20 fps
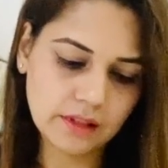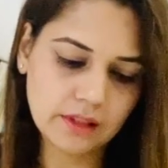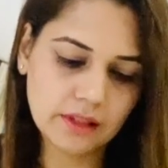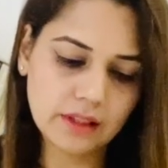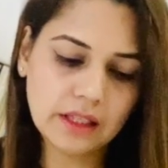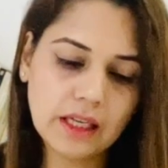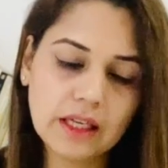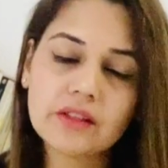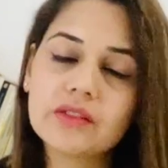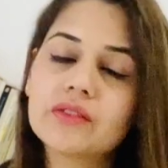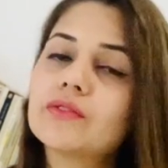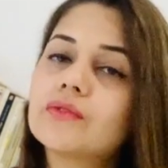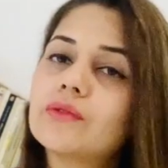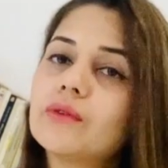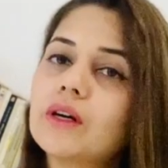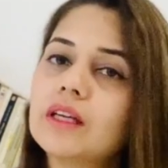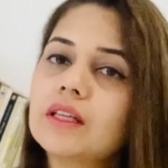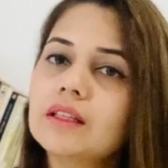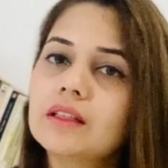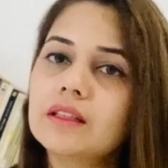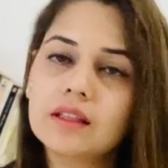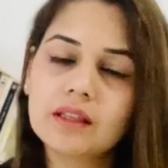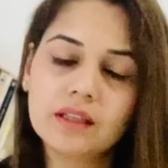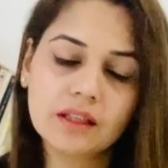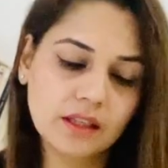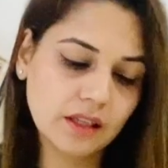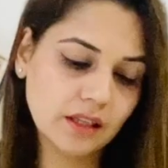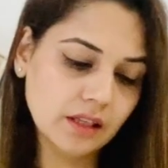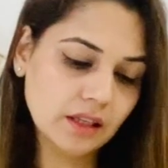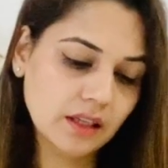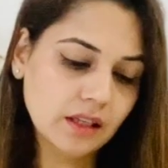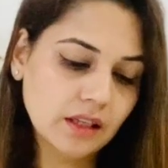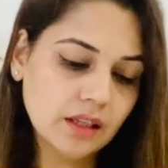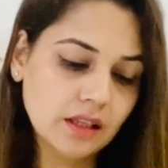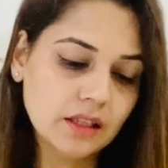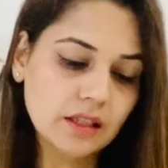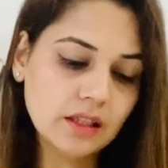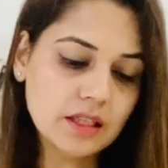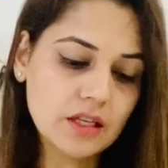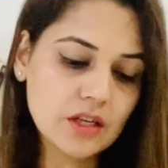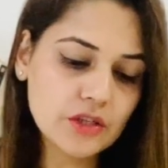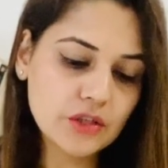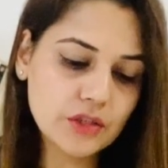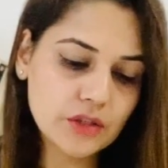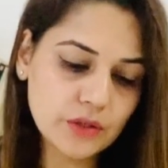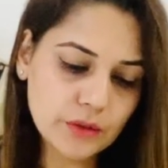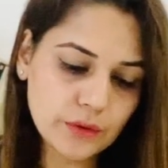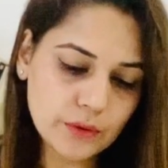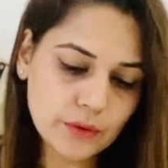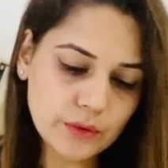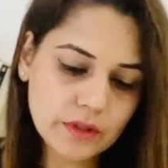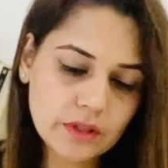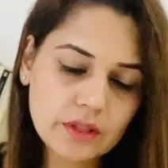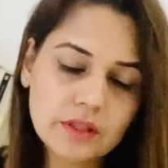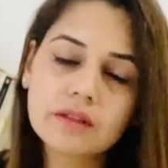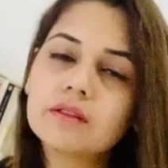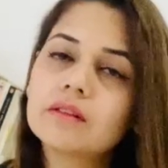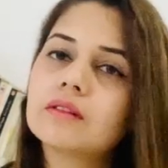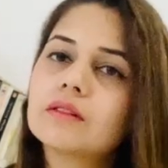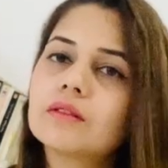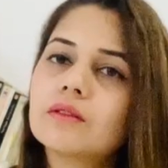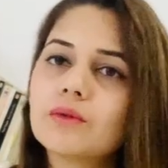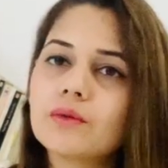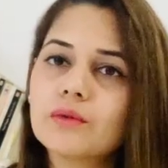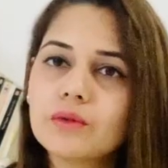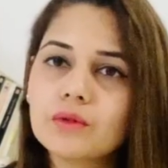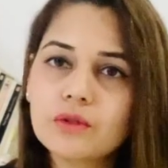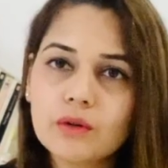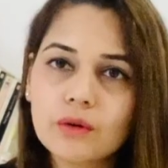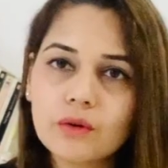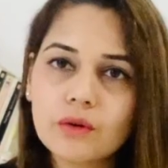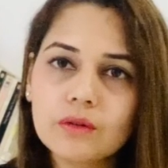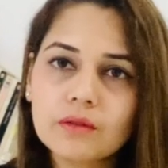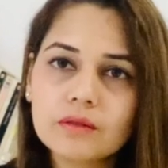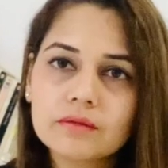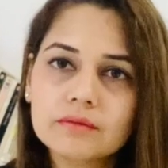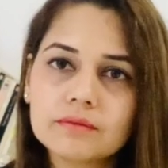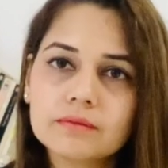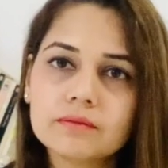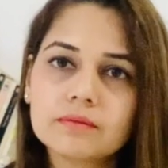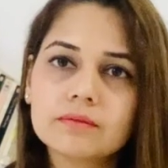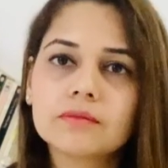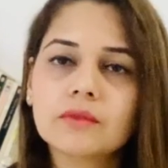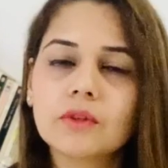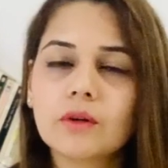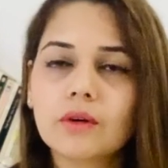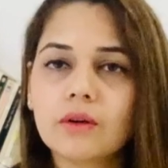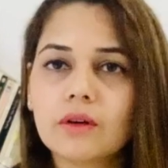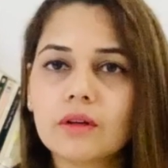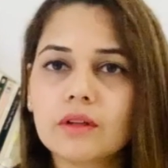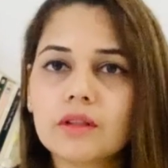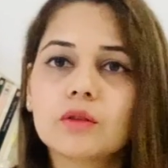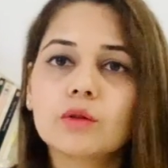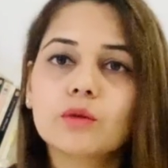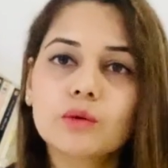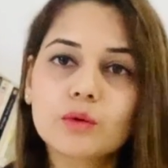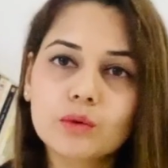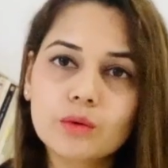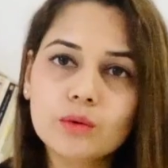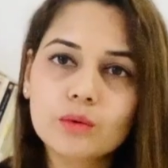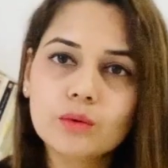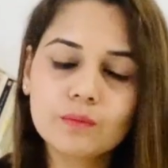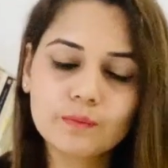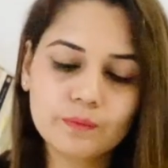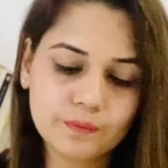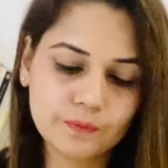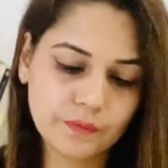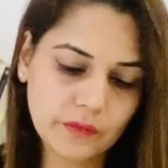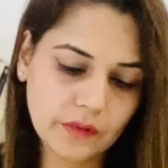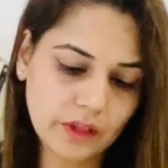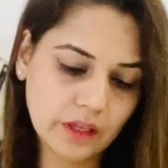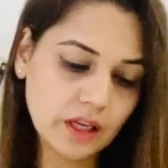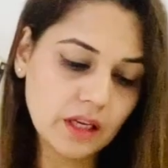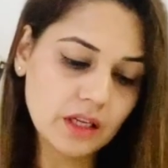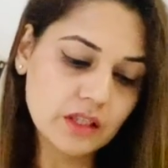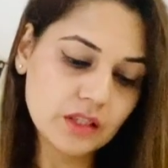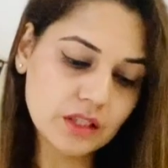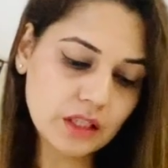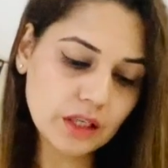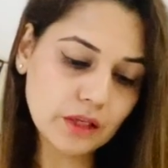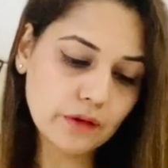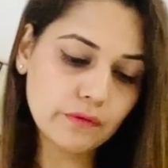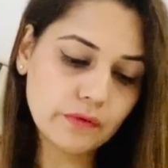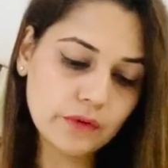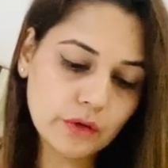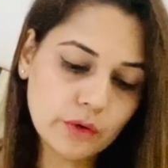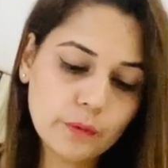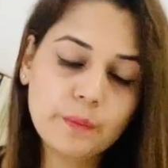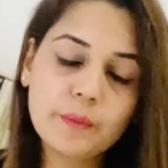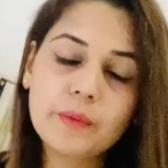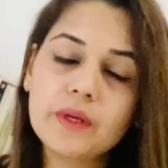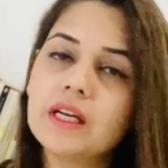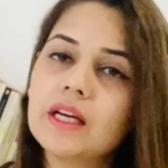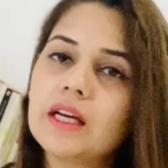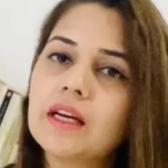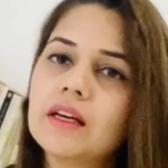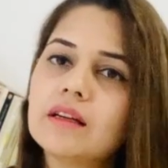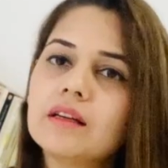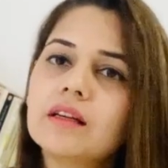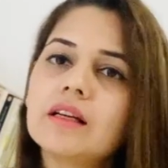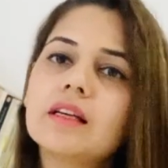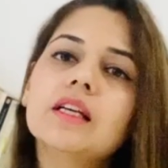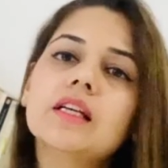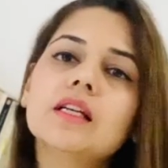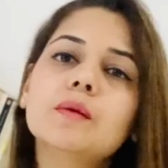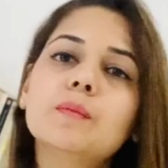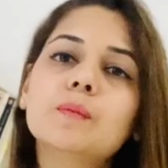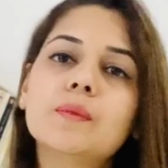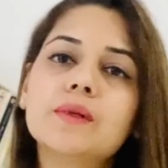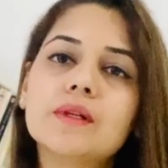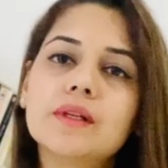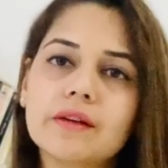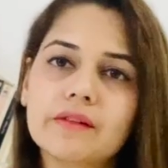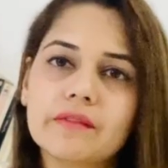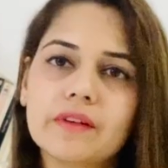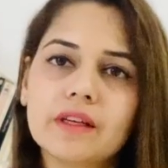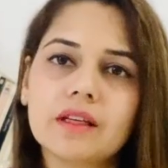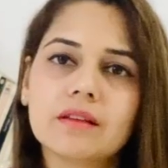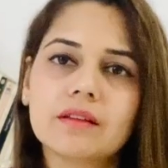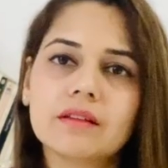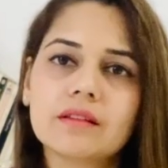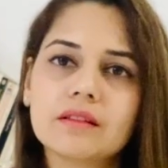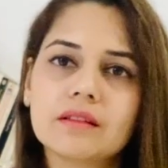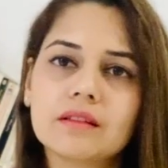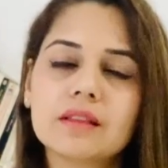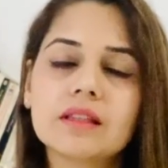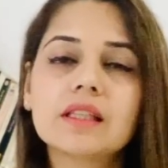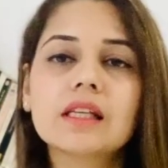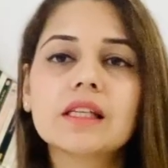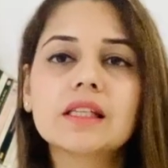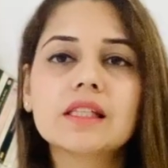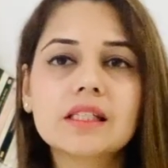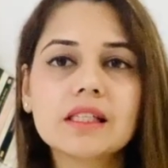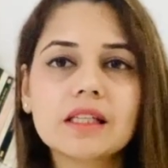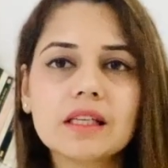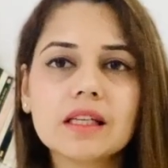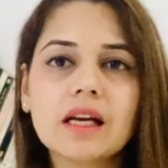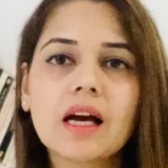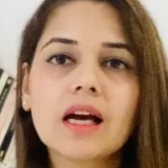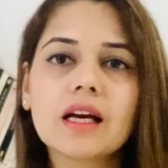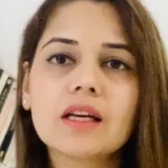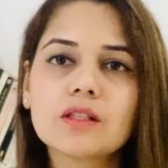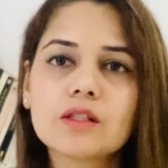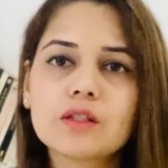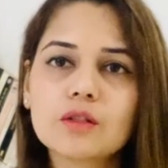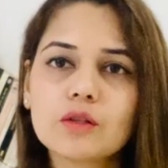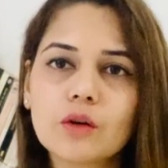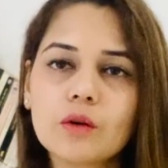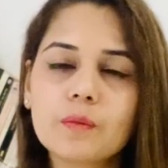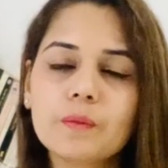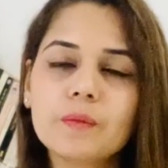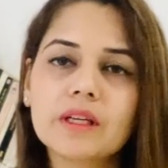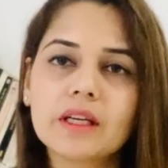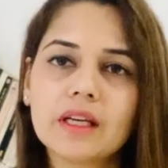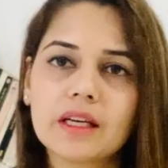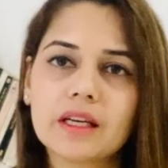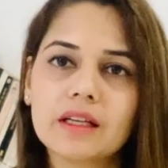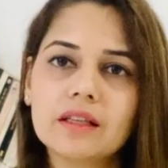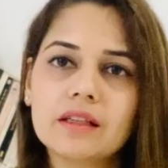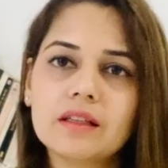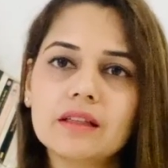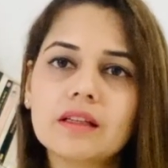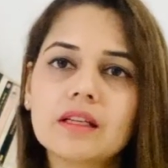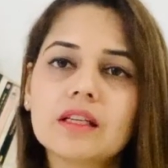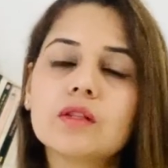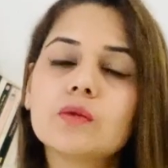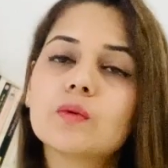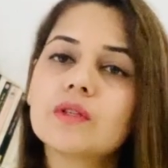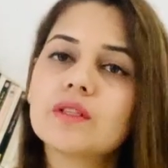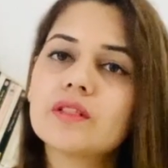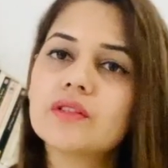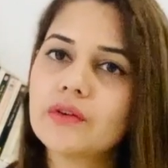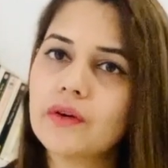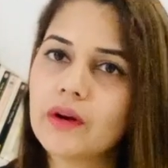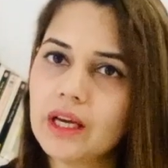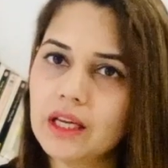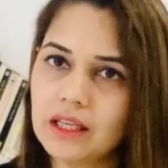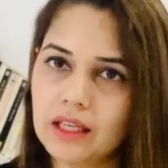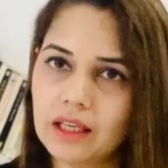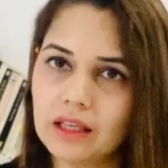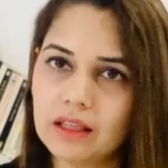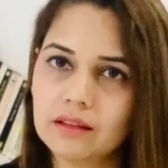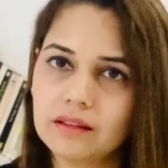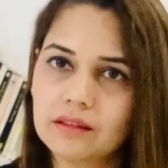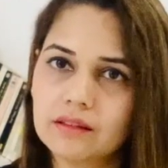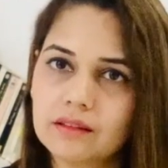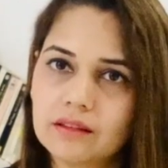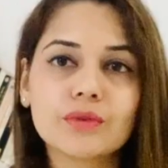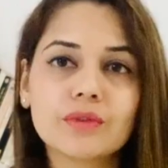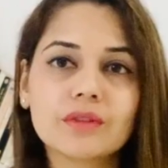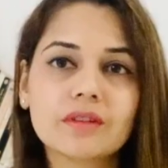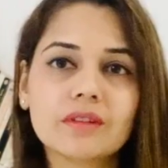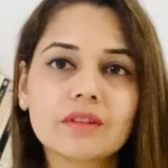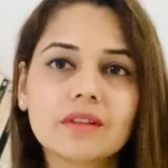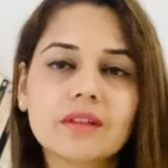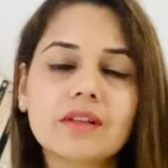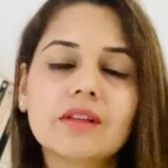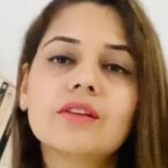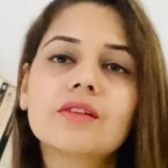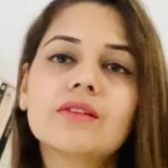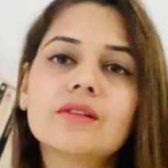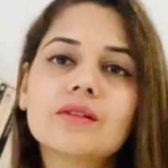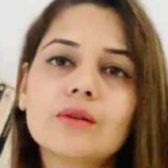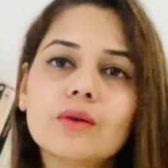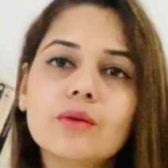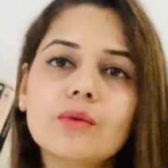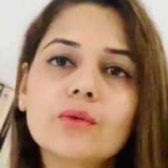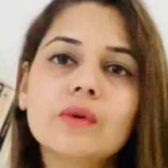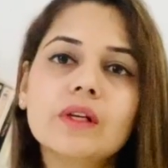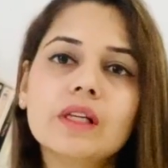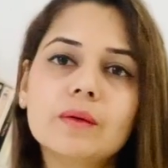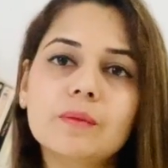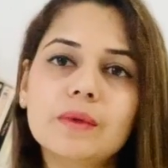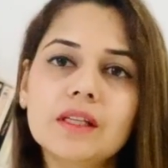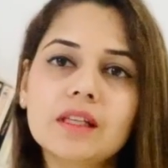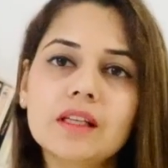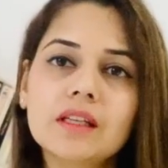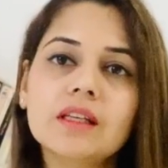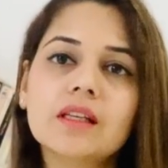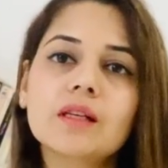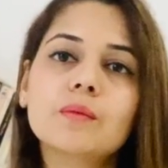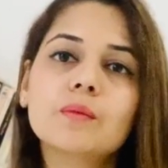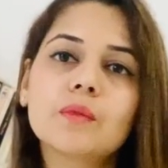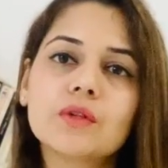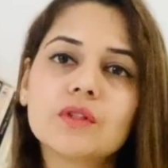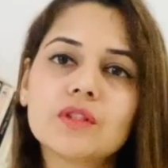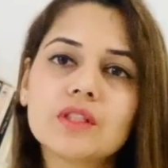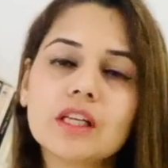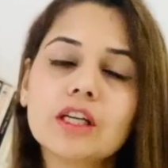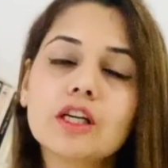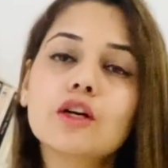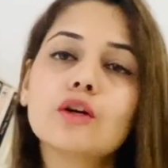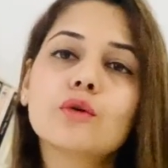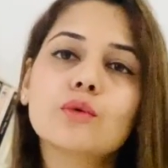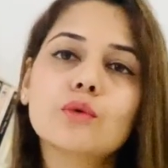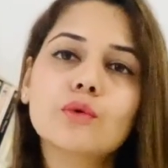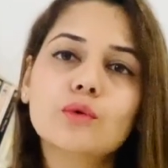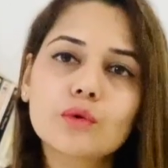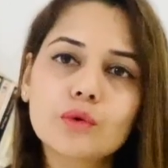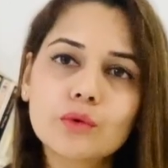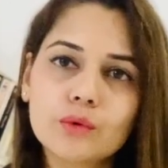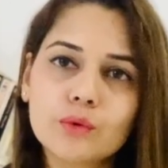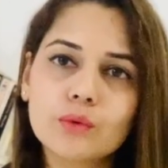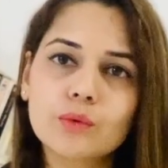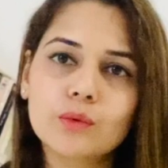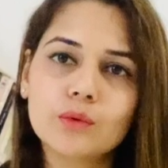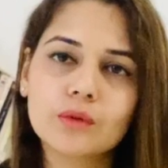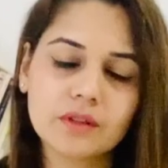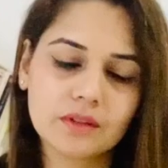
Next one. Le jour dont or où j'ai vu Pierre, il pleuvait. The day I saw Pierre, it was raining. So we'll be putting où.